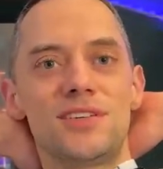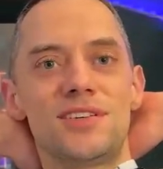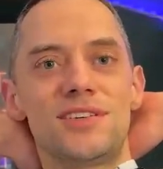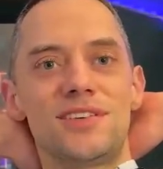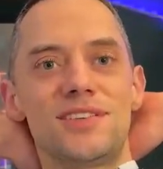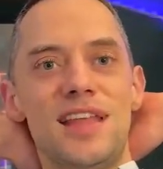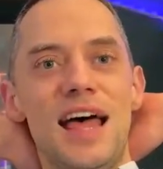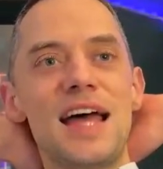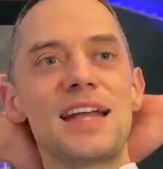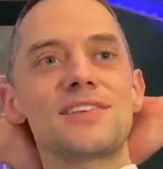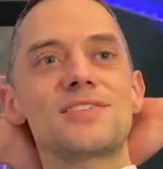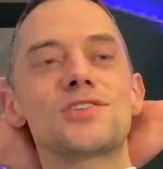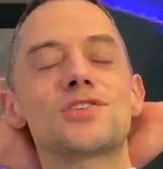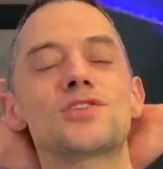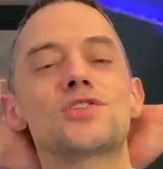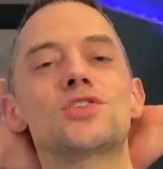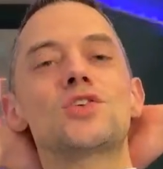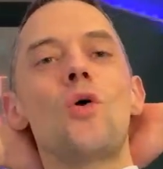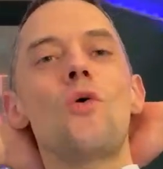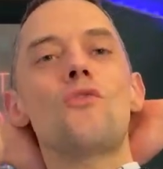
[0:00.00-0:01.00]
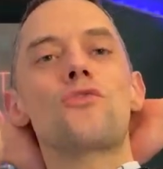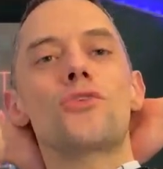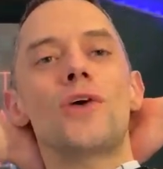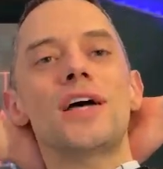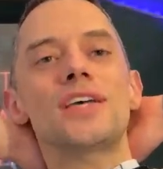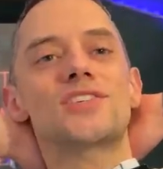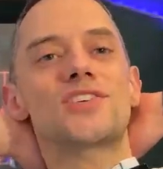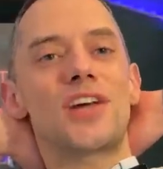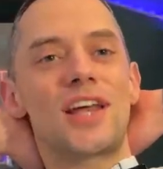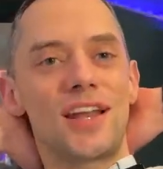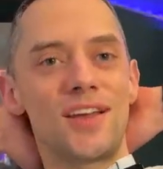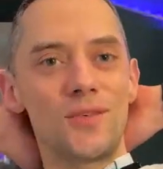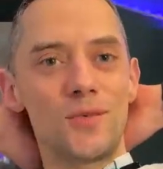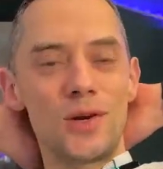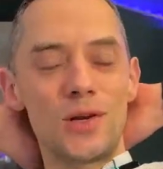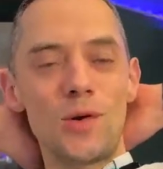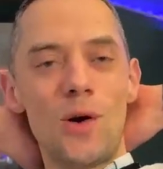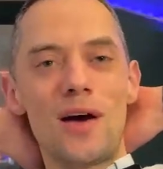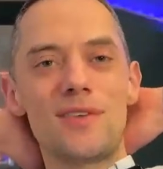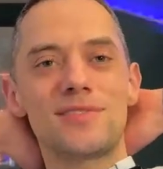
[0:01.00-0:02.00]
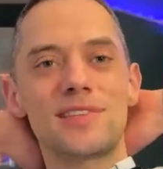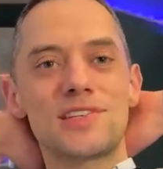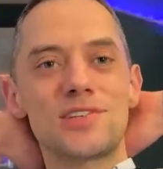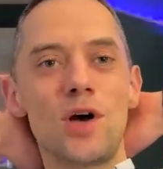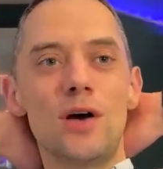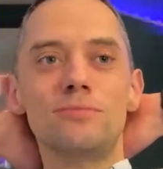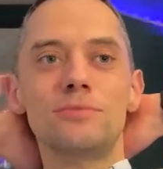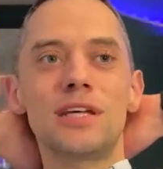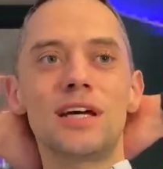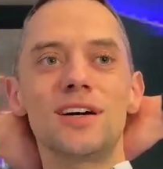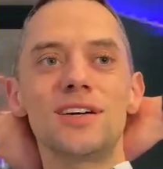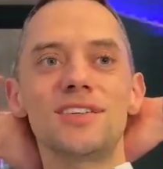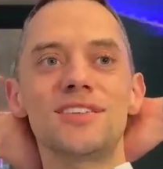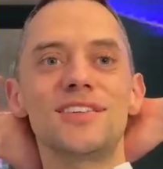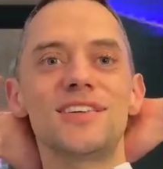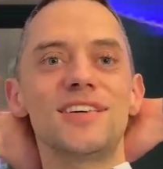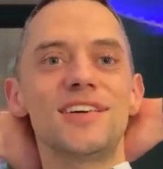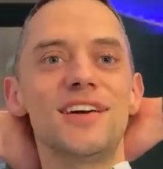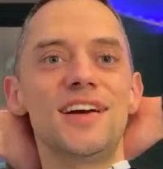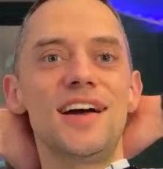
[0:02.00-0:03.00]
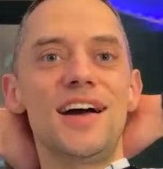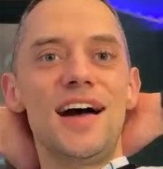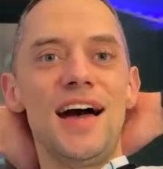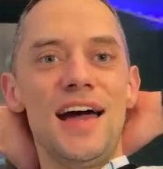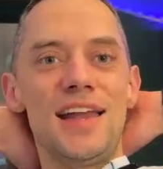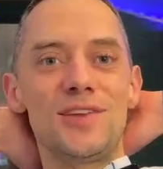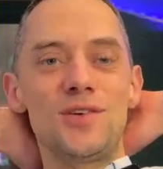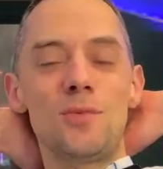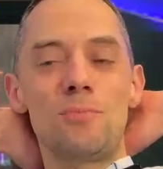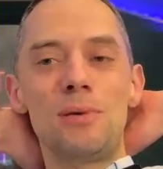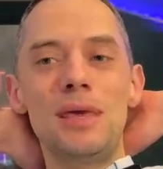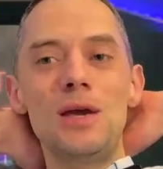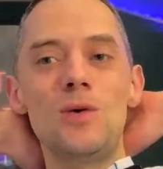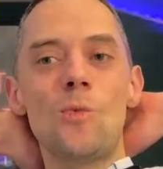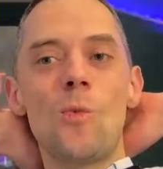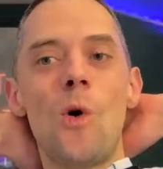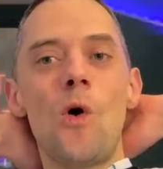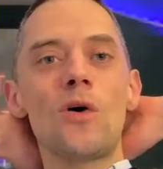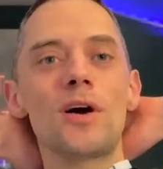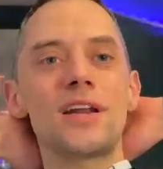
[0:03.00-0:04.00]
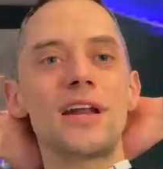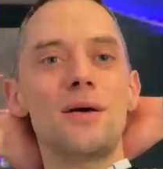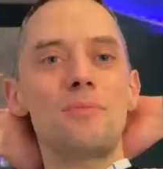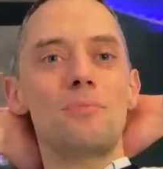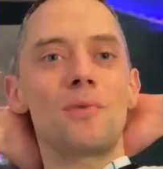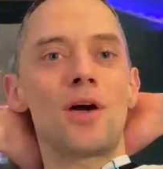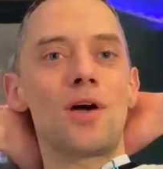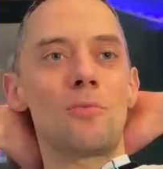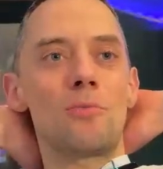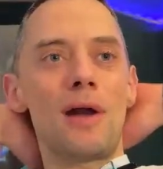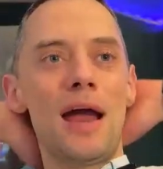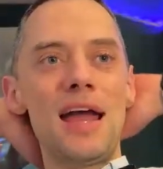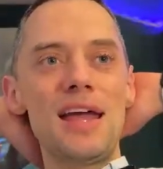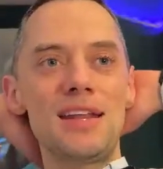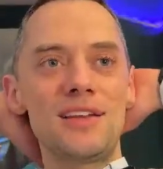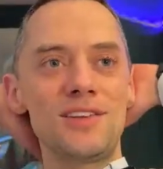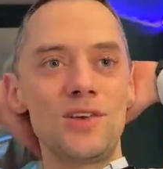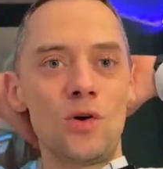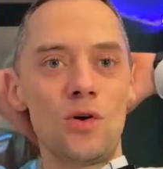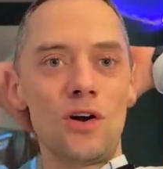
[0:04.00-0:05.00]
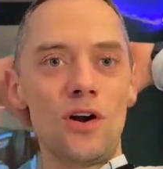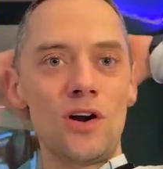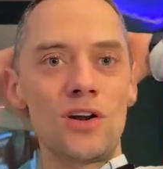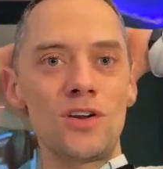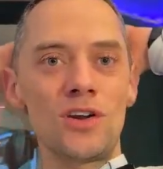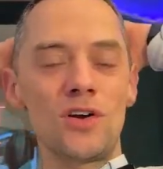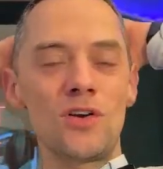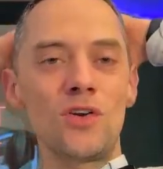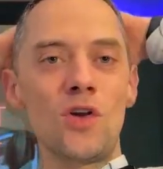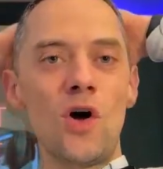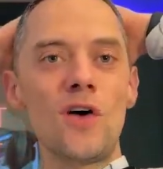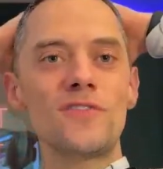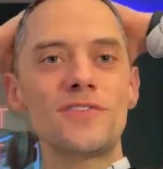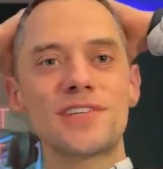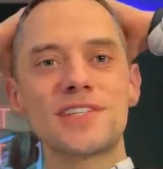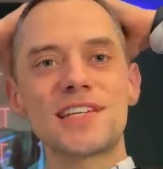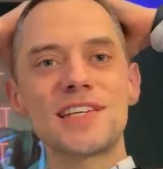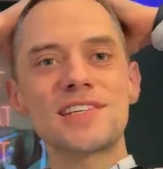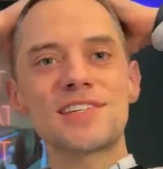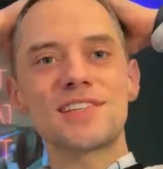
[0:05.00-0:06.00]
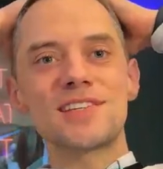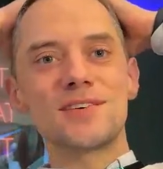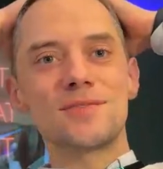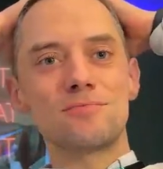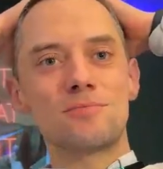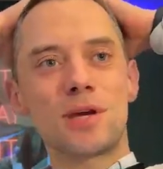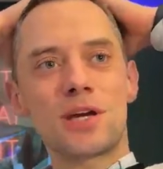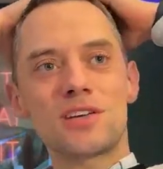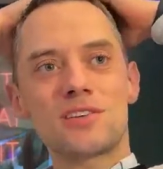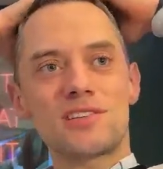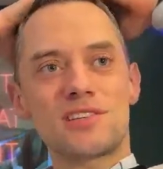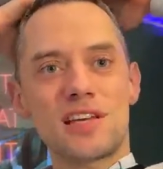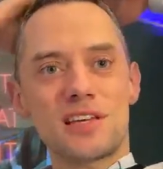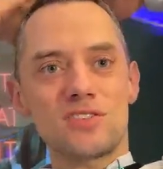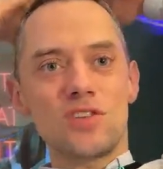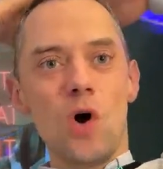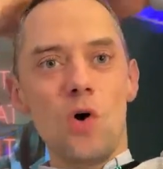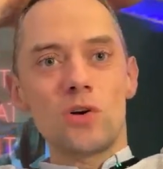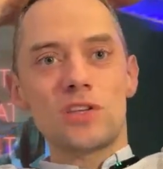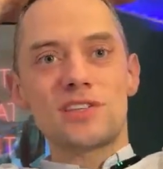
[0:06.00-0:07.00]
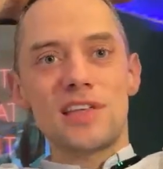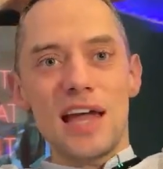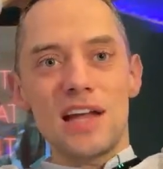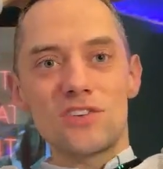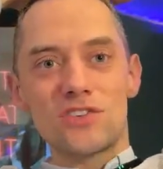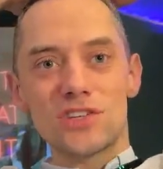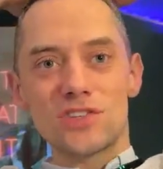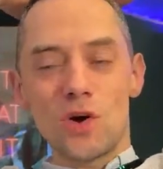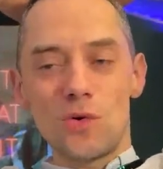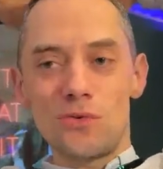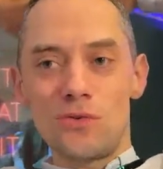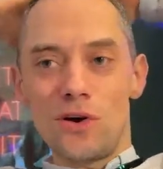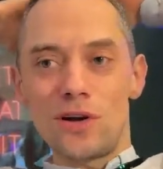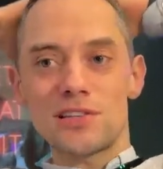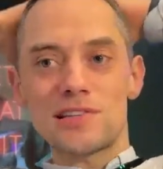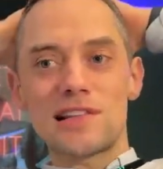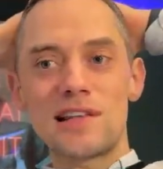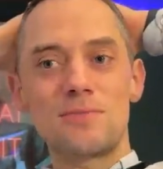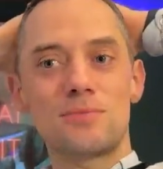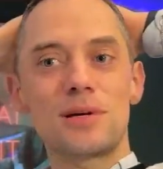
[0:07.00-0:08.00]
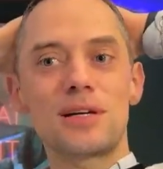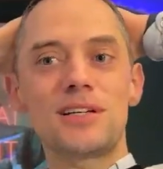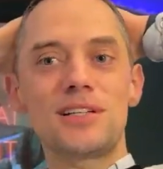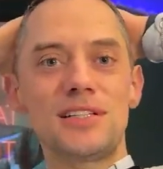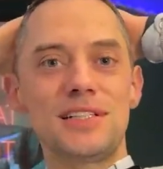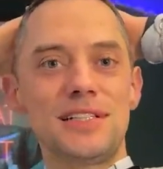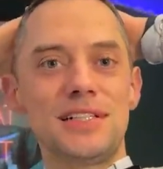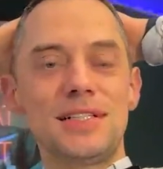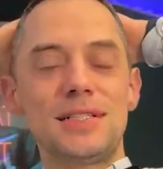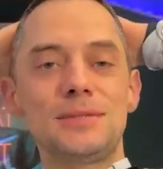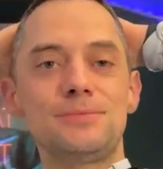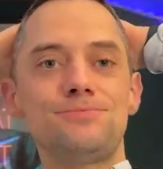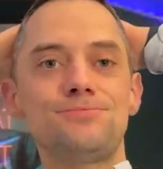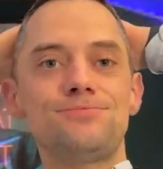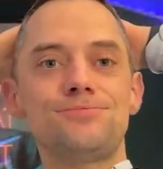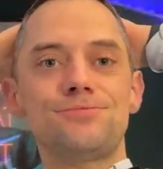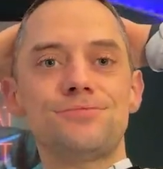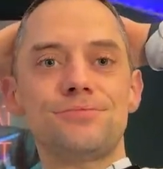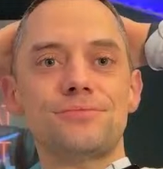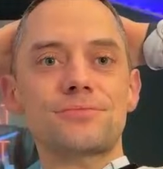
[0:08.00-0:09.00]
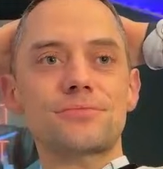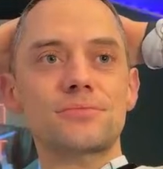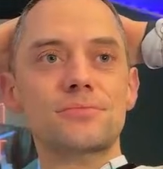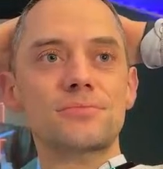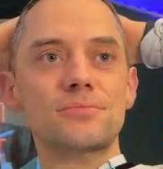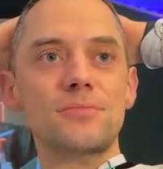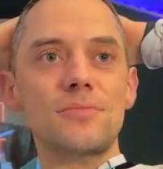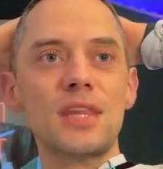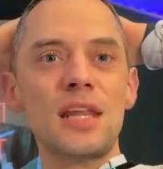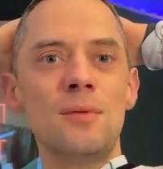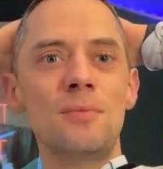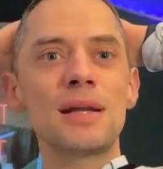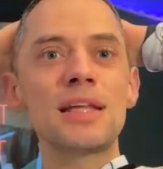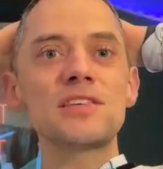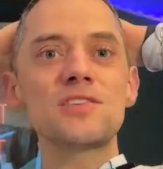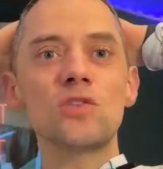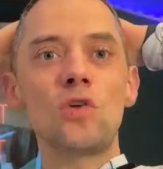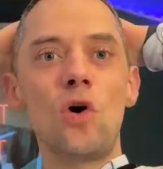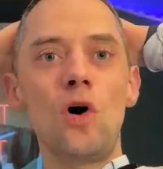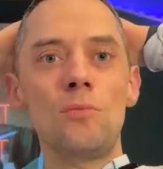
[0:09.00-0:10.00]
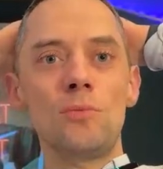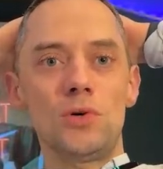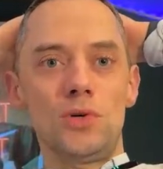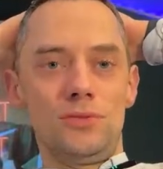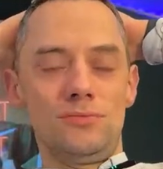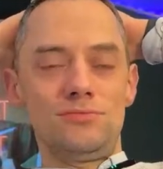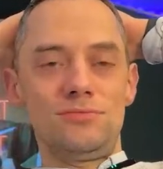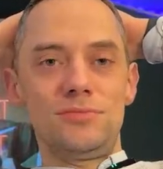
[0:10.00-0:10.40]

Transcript: That is so frustrating when you have insomnia and you're being woken up by your brain and your nervous system because it says, no, it's dangerous, don't fall asleep. But it's normal.